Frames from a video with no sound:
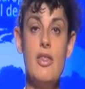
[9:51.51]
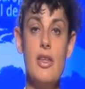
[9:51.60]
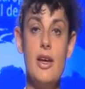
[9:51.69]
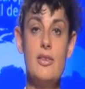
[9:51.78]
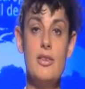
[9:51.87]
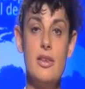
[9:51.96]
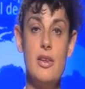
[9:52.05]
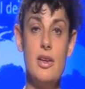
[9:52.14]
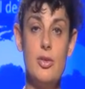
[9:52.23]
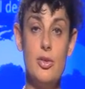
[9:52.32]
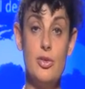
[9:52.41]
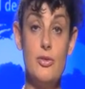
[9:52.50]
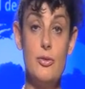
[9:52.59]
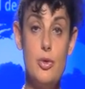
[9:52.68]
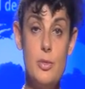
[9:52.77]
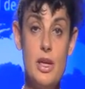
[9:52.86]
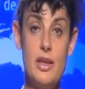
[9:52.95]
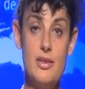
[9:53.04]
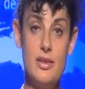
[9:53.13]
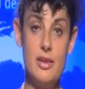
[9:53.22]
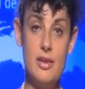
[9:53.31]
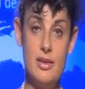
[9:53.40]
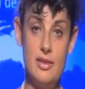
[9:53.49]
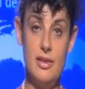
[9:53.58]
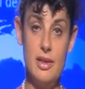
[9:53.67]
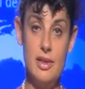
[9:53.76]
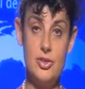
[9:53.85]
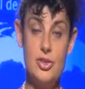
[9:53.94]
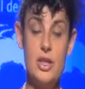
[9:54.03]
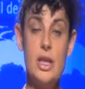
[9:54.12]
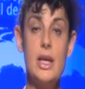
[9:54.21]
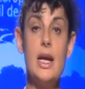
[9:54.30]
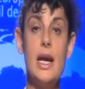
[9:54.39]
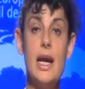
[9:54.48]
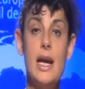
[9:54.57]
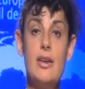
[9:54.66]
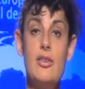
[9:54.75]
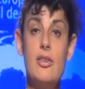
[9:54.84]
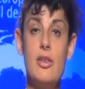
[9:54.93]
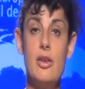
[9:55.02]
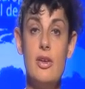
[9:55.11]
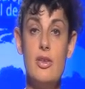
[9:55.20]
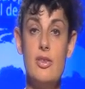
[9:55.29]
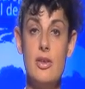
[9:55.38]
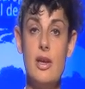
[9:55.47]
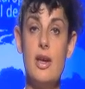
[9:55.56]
that the costs are formulated at this stage and that